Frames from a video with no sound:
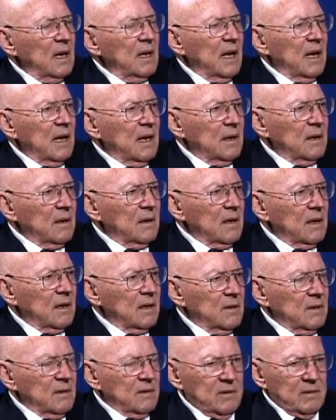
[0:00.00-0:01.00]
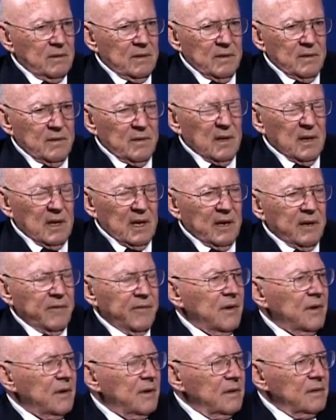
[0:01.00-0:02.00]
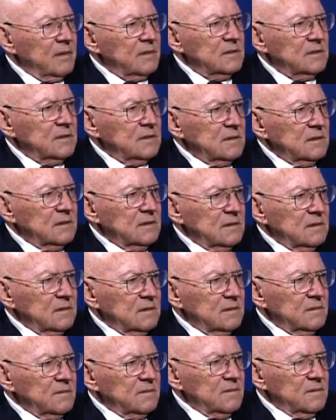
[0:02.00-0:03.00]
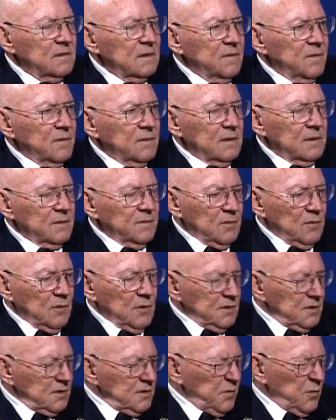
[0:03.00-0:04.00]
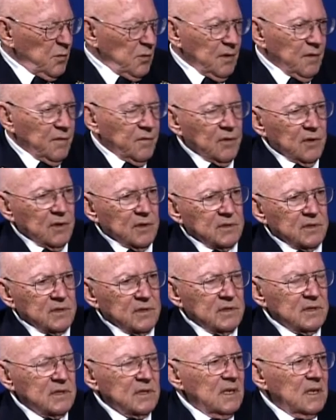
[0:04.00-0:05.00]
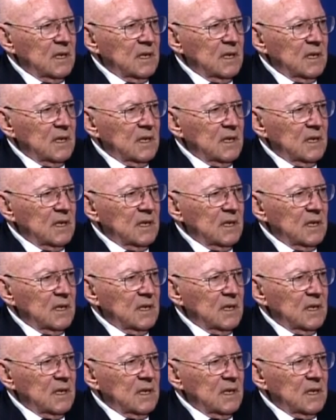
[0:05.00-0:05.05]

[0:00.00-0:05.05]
and a lot of forces, foreign forces.